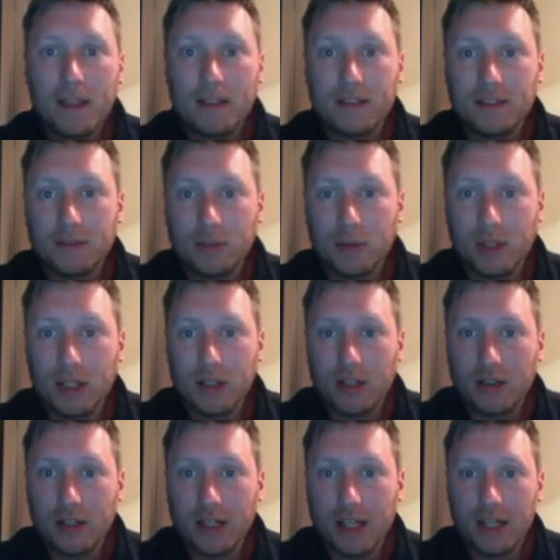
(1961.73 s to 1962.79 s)
Let's have a quick
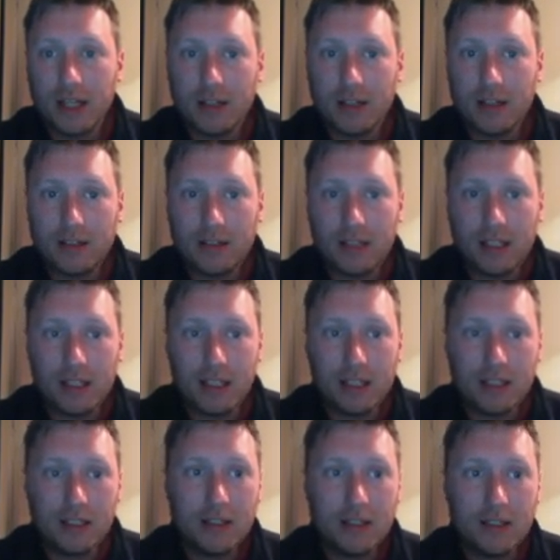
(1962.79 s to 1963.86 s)
look at
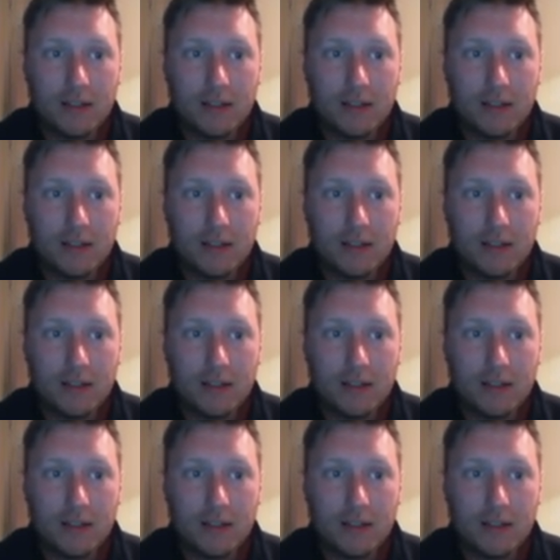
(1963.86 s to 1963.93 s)
the